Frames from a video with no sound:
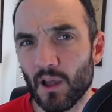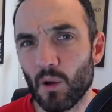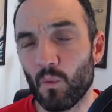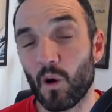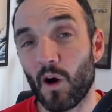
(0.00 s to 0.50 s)

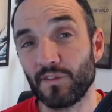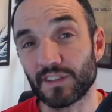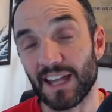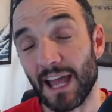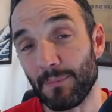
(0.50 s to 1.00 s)
what
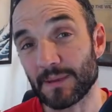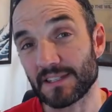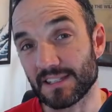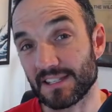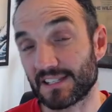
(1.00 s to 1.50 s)
often
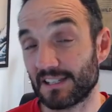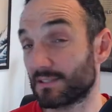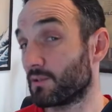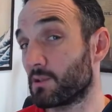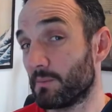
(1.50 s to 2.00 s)
happens is, and I'll
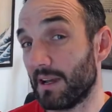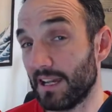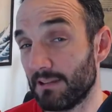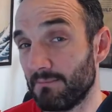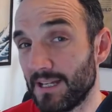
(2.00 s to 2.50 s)
talk about
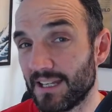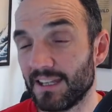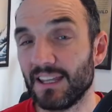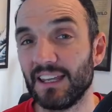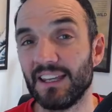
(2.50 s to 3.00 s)
in a
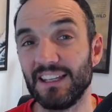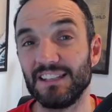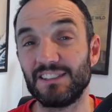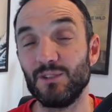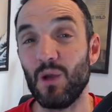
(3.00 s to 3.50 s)
minute,
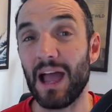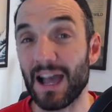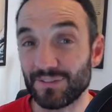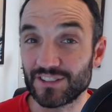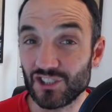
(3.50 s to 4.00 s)
is you
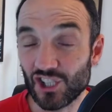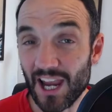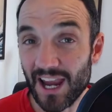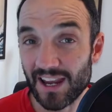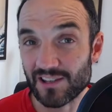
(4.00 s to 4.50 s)
have to
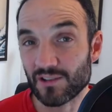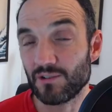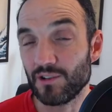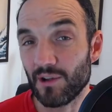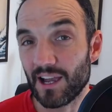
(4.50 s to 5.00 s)
change who
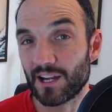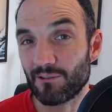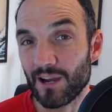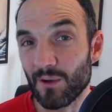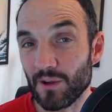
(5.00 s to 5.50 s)
you hang
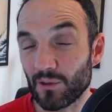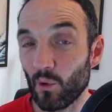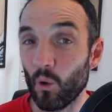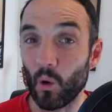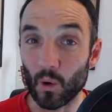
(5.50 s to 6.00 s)
around with
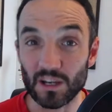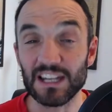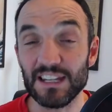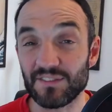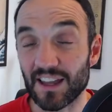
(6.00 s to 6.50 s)
or
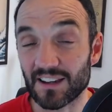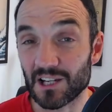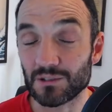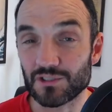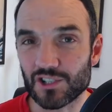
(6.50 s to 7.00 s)
leave that
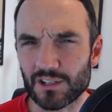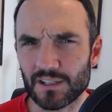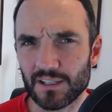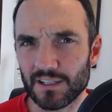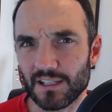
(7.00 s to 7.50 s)
culture
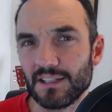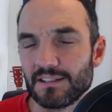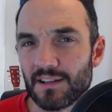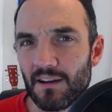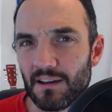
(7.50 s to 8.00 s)

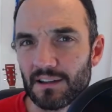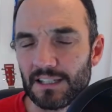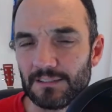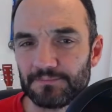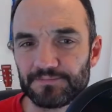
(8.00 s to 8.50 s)

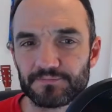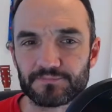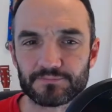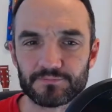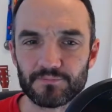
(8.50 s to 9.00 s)
entirely.
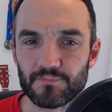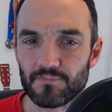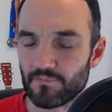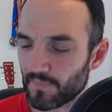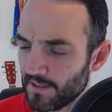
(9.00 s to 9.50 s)

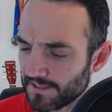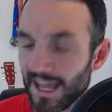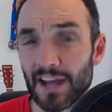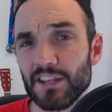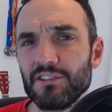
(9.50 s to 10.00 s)
So
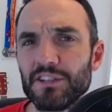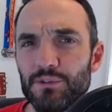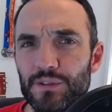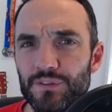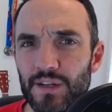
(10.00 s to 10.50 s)
how do you deal
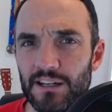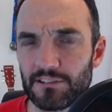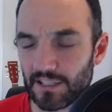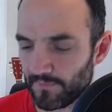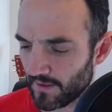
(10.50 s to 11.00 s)
with
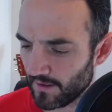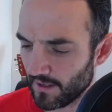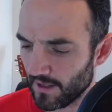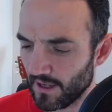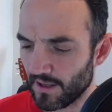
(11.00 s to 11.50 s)
failure?
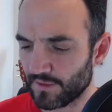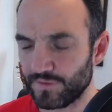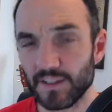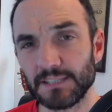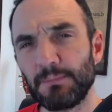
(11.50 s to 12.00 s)
The
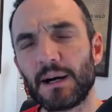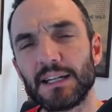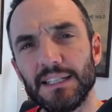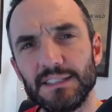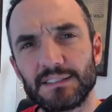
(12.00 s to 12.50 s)
first
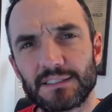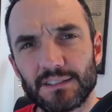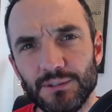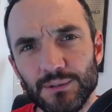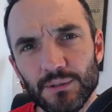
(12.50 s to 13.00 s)
part is
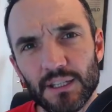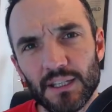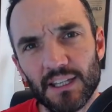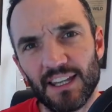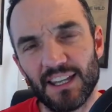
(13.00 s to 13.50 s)
to
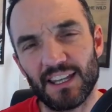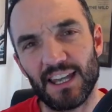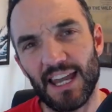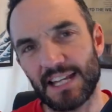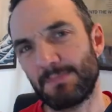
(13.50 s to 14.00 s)

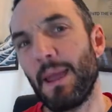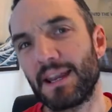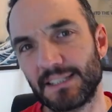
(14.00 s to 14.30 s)
expect